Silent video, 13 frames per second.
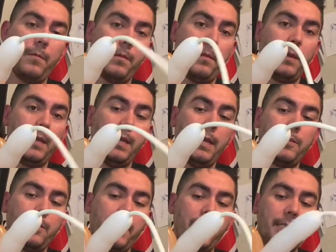the
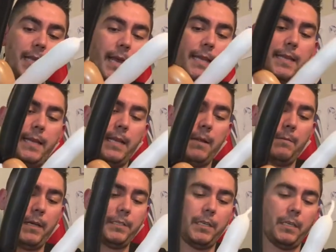turkey's head, and I'm
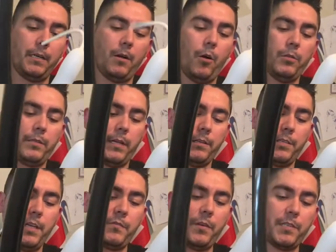actually gonna hold it there
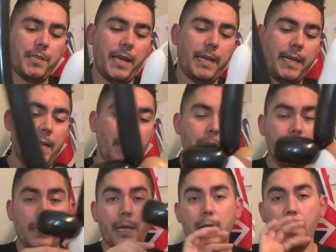just for a second. I
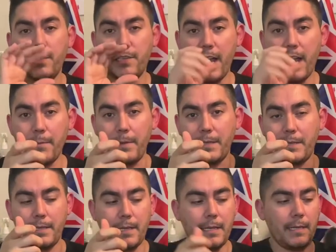already
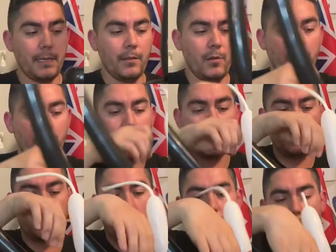segmented it a little bit,
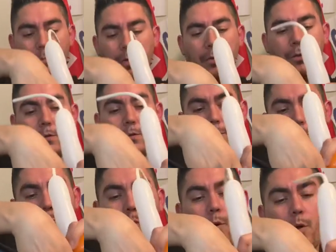and so what I'm gonna do is
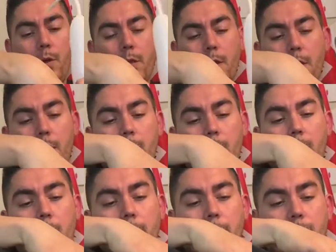pull
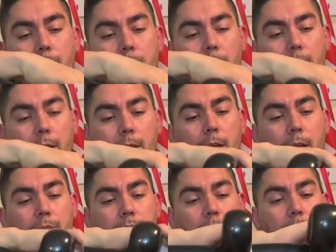on this
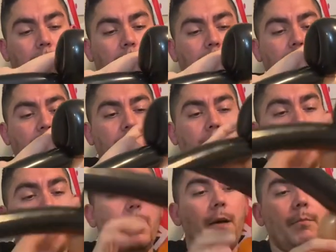cluster of
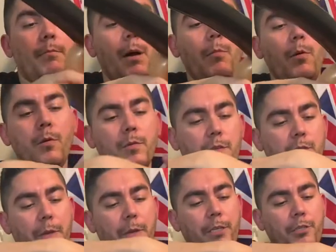bubbles.
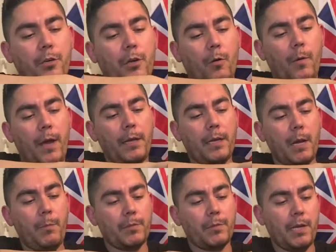Just make sure to go around a
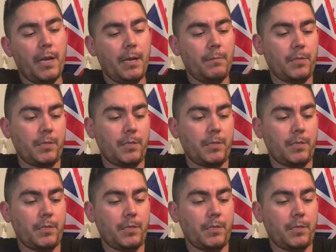couple times.